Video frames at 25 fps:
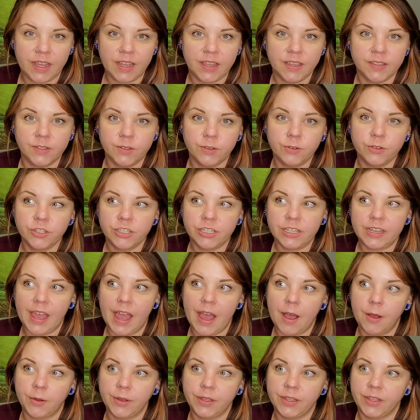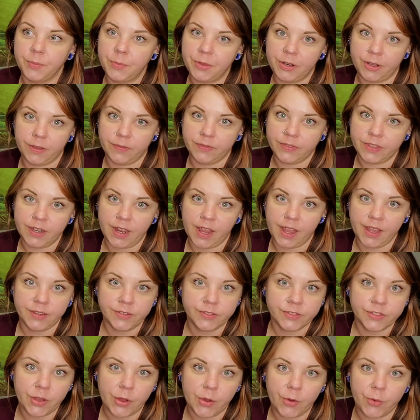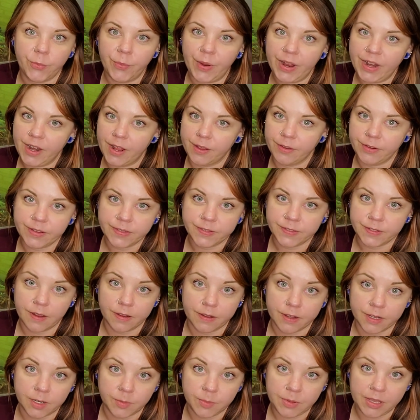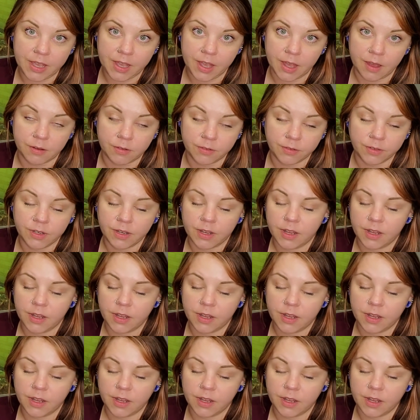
He's usually out in the middle of the day, so right now he's not going to be out.